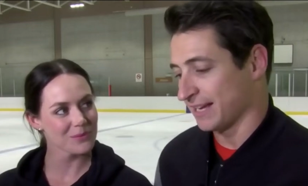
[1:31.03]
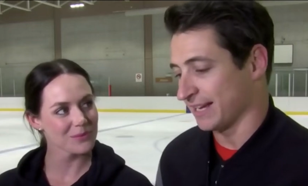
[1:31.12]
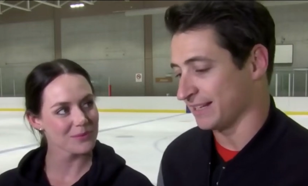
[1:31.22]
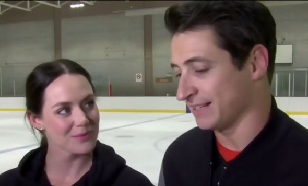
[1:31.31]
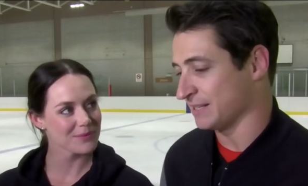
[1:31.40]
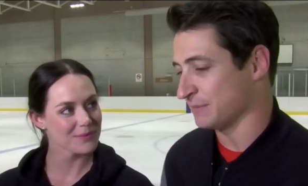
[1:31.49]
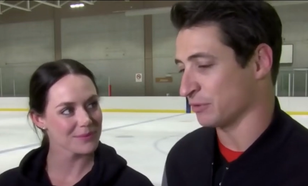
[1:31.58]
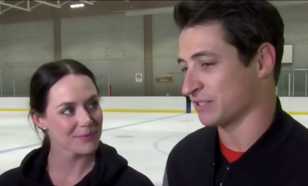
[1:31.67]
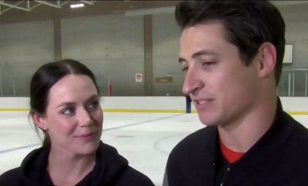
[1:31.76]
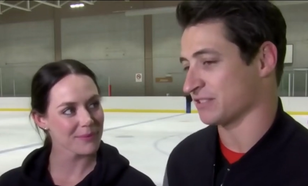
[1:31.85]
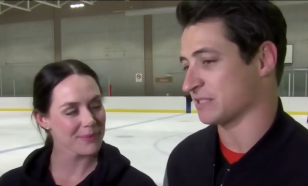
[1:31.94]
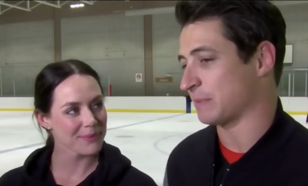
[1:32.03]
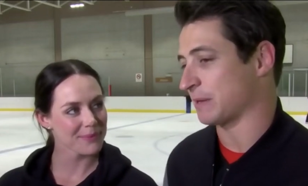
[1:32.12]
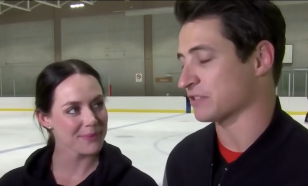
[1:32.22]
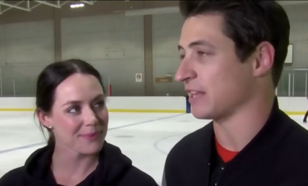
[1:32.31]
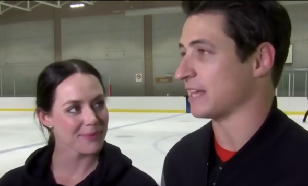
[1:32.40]
Speaker 1: and he brings such a
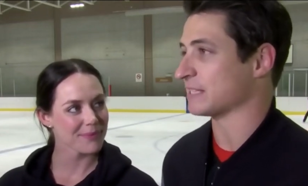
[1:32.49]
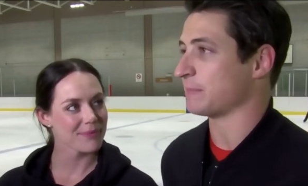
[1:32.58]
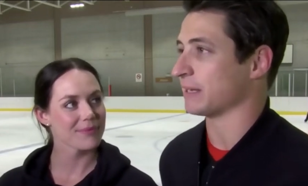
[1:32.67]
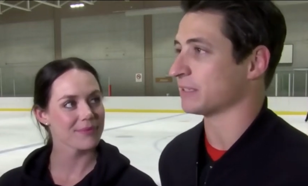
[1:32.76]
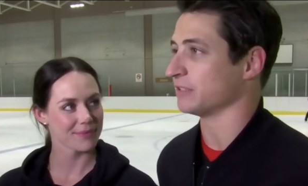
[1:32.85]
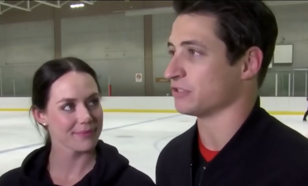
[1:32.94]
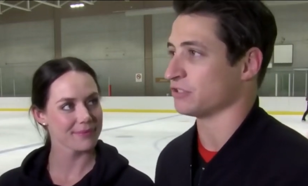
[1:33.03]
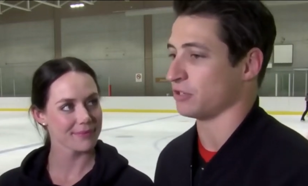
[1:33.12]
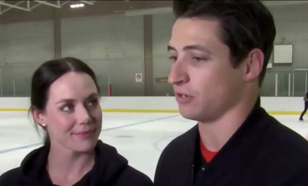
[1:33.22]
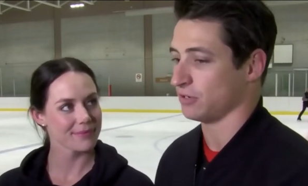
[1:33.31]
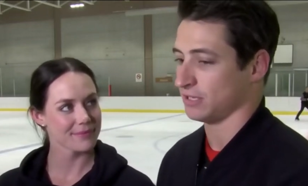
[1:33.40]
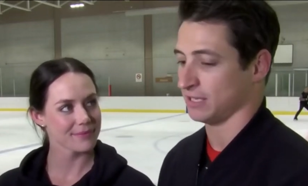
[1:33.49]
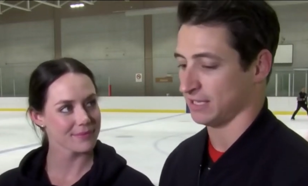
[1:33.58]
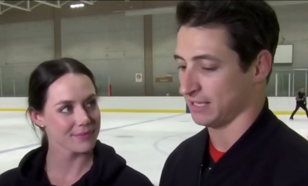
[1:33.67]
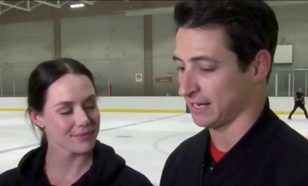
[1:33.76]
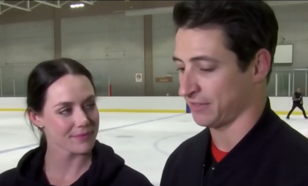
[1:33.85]
special aspect to the show.
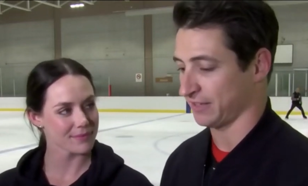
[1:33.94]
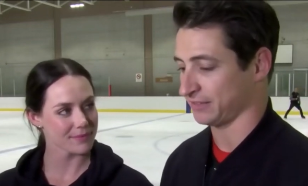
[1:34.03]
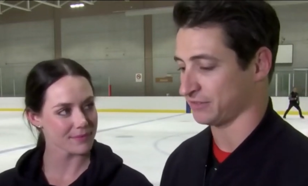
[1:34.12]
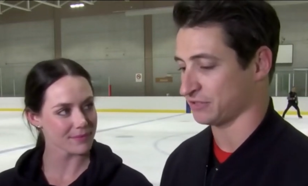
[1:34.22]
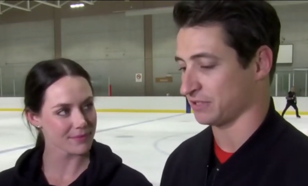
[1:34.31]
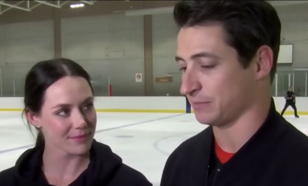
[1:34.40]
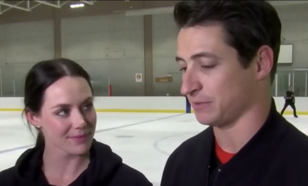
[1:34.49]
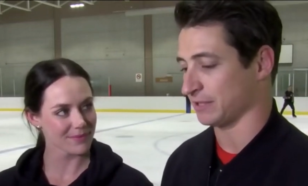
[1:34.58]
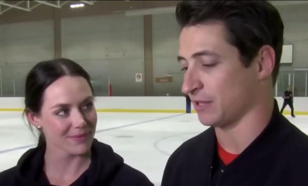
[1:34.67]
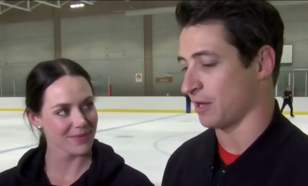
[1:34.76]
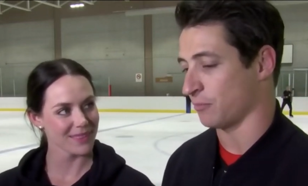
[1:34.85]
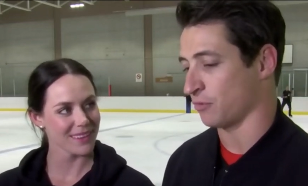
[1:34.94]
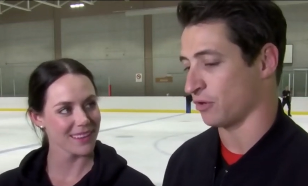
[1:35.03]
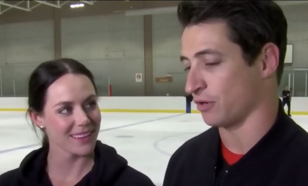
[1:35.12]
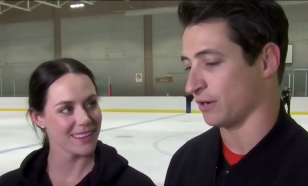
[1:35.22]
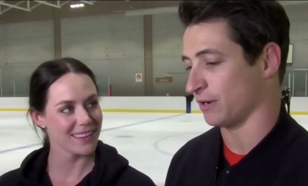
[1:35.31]
Uh, I think there's going to be a lot
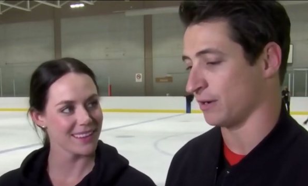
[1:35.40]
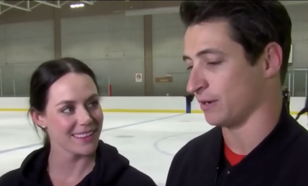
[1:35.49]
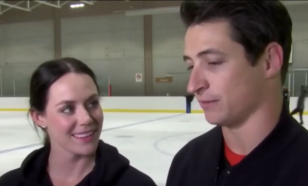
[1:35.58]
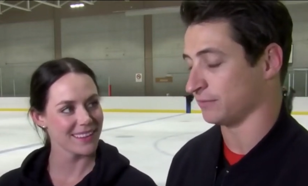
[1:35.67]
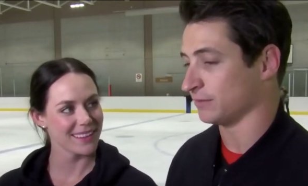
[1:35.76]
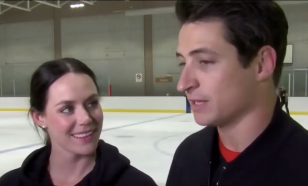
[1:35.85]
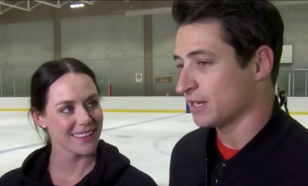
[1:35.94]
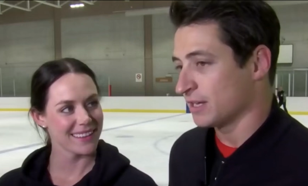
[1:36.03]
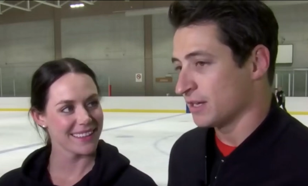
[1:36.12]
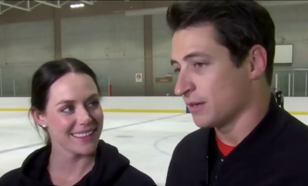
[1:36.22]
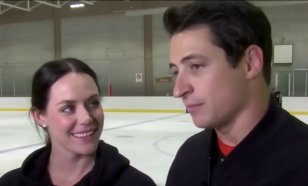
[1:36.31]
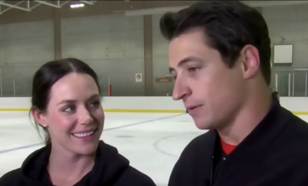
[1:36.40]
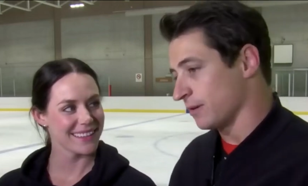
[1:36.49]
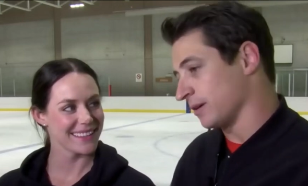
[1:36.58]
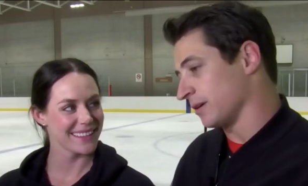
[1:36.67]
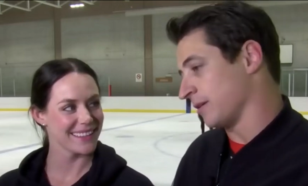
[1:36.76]
more uh, of
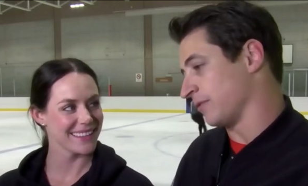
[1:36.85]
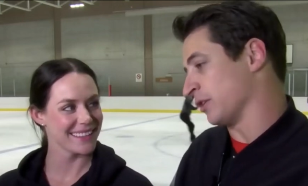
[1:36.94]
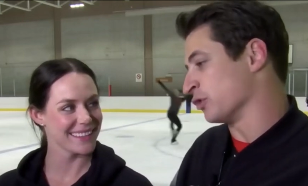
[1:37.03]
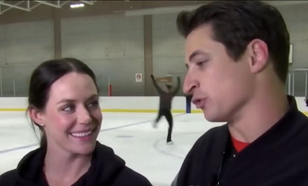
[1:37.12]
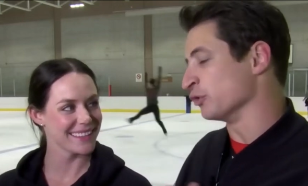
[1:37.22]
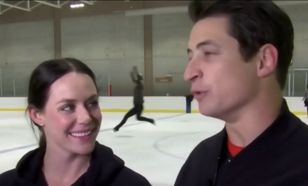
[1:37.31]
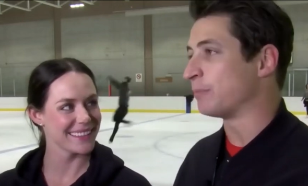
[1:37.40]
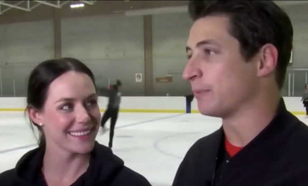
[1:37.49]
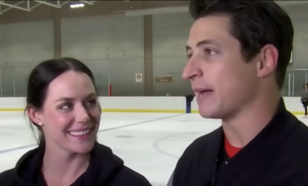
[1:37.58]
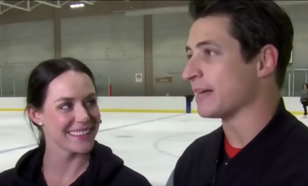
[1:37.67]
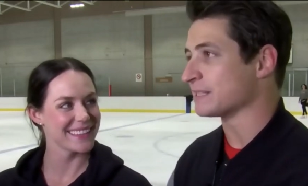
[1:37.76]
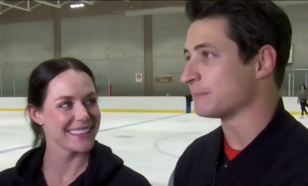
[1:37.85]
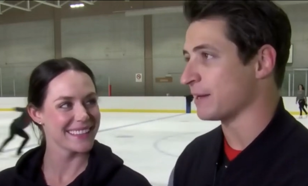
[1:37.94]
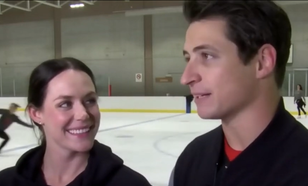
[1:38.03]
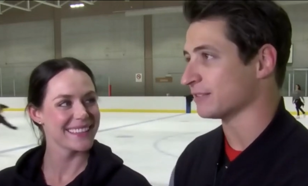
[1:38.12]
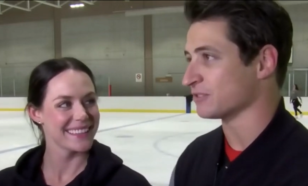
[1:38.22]
of a group
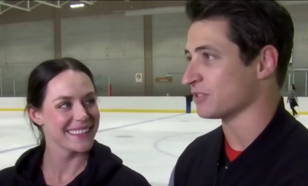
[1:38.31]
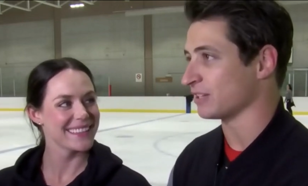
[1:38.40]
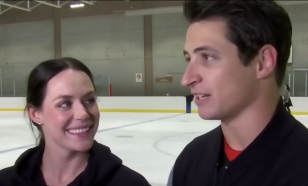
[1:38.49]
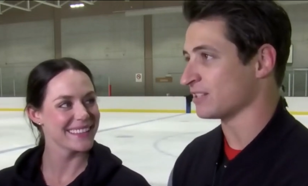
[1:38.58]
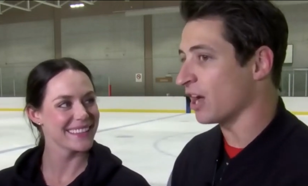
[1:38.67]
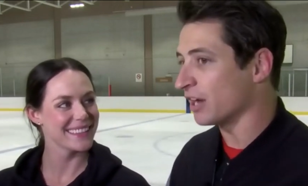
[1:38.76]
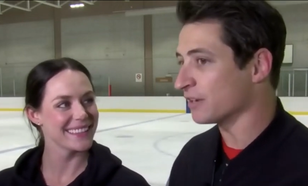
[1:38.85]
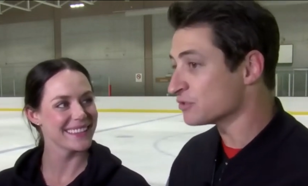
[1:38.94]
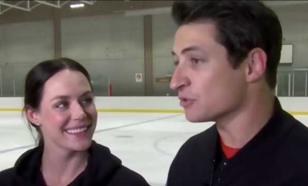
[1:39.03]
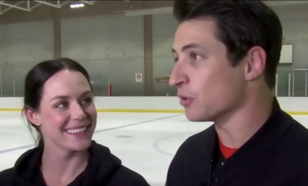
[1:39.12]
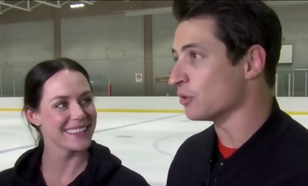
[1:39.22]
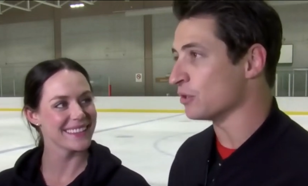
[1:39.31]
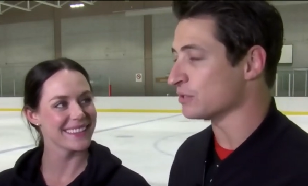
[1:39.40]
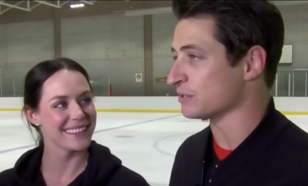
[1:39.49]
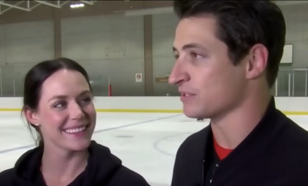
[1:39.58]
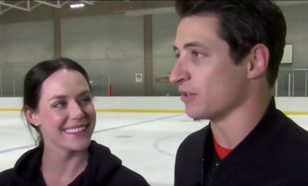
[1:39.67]
aspect. There's not a ton of
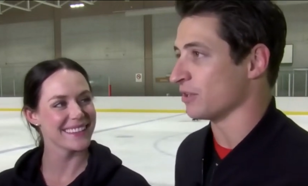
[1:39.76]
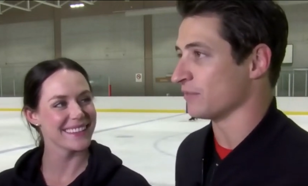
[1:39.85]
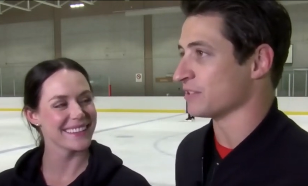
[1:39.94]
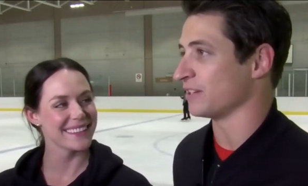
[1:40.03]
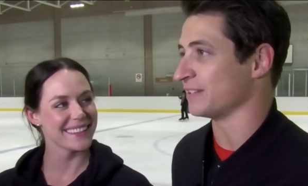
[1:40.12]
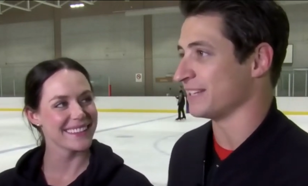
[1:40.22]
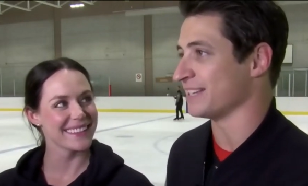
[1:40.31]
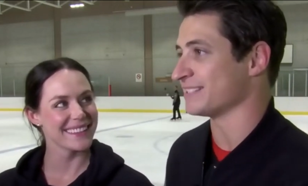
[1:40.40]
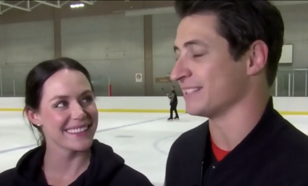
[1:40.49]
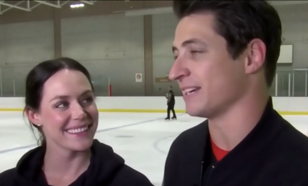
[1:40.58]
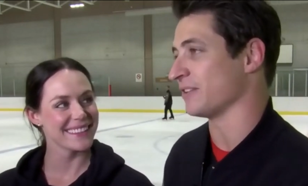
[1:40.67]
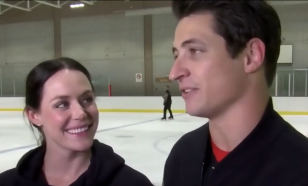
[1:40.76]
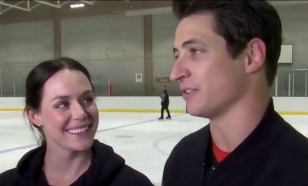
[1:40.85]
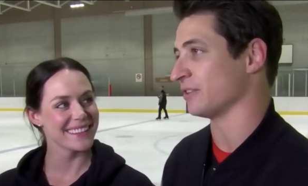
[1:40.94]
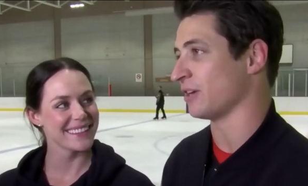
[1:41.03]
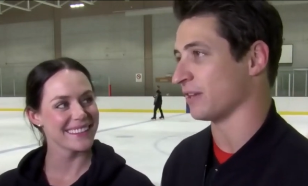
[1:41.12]
solos. It's all of us on the ice
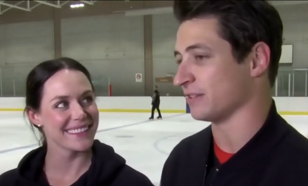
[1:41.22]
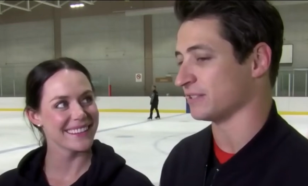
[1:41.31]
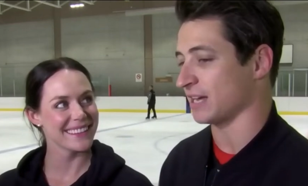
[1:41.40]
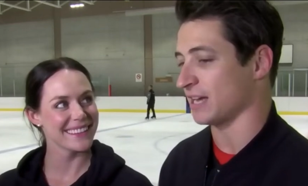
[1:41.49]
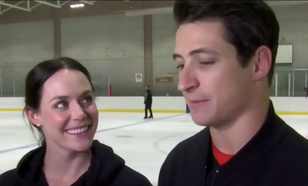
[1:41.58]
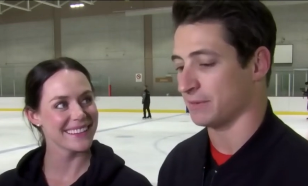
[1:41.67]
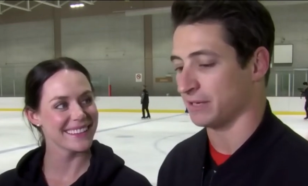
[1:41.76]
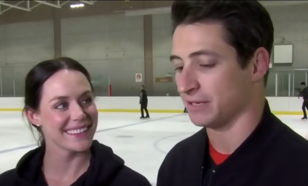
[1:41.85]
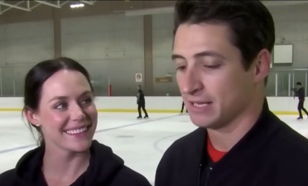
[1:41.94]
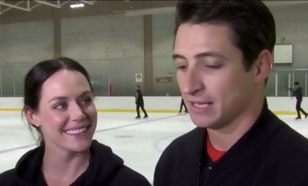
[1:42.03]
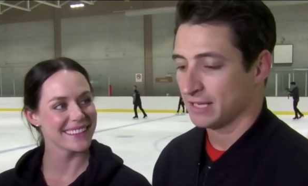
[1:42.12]
together a lot of the time, and